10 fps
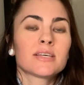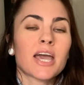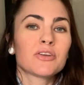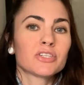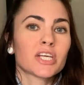
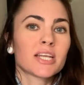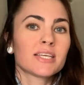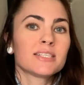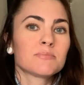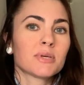energetic
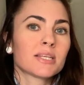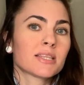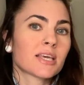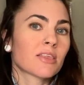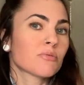he's been in
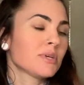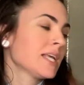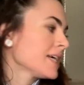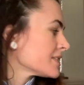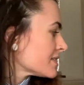like 3
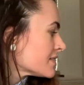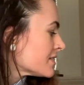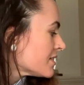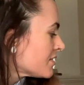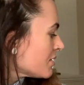days.
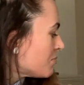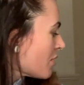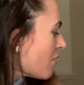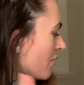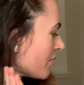Good
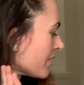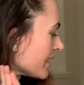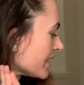boy!